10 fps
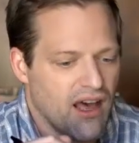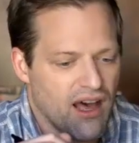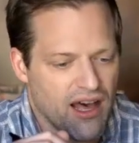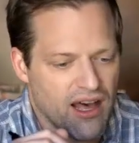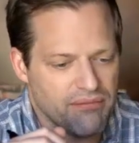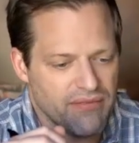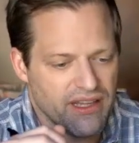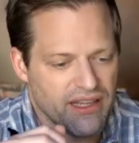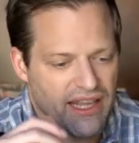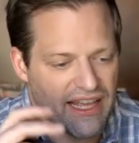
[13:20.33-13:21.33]
Um,
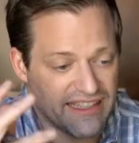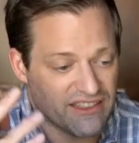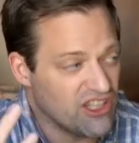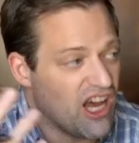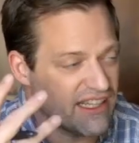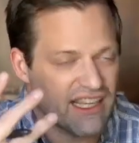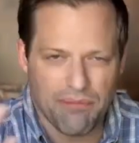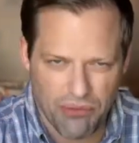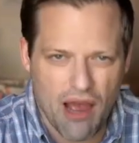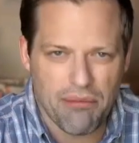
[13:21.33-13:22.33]
in his gut,
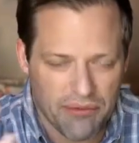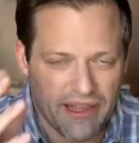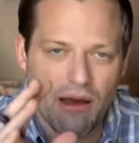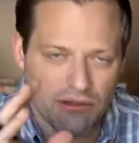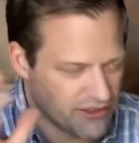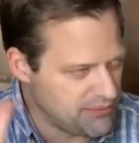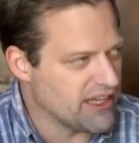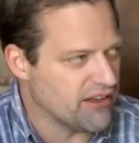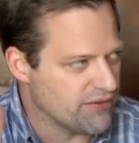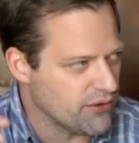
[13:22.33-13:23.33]
probably I was
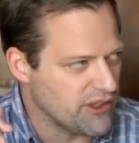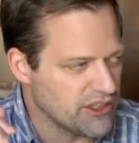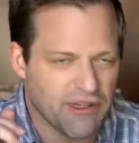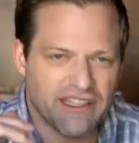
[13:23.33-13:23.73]
speaking for Rich,